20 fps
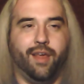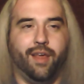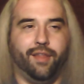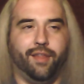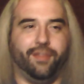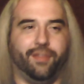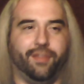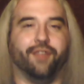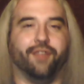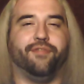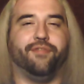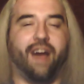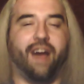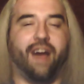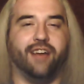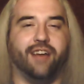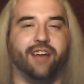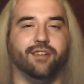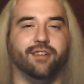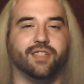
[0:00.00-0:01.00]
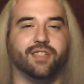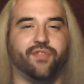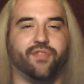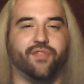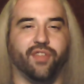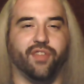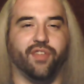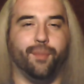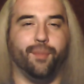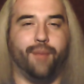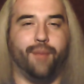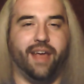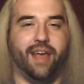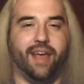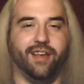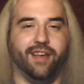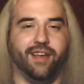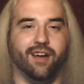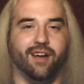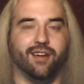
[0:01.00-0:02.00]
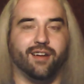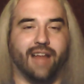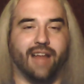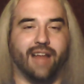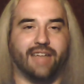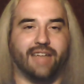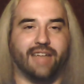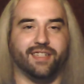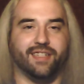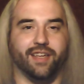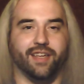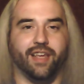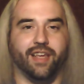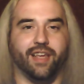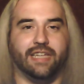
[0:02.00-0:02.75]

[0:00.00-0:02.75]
The finals for the Mae Young Classic